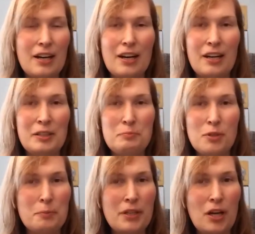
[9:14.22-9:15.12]
I
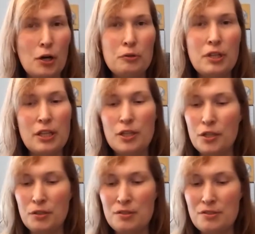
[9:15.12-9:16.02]
probably only
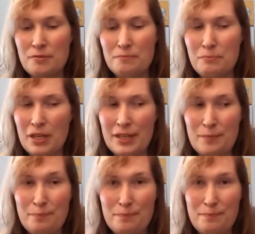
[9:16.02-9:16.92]
use my
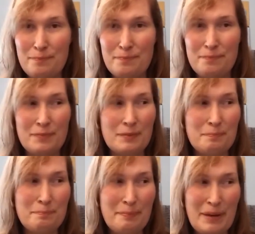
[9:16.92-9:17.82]

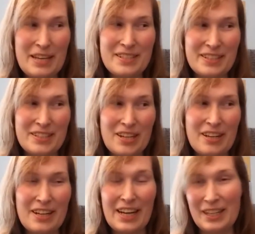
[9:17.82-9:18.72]
bass
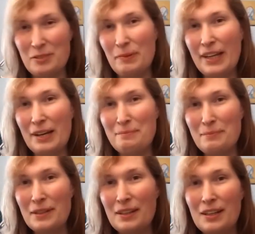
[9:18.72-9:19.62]
guitar and my
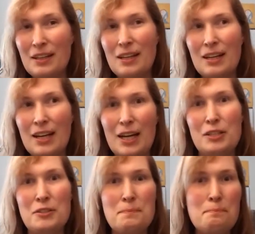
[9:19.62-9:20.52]
amp,
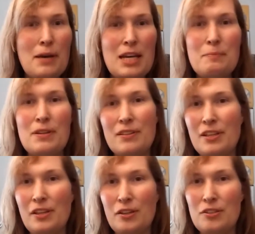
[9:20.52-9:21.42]
and maybe
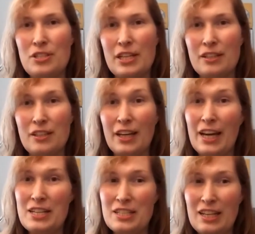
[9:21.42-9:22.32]
the acoustic
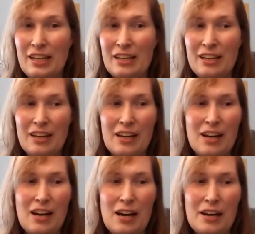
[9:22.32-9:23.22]
occasionally.
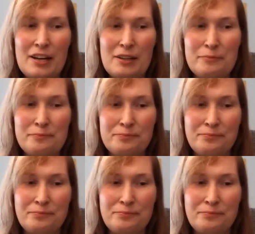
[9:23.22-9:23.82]
Yeah,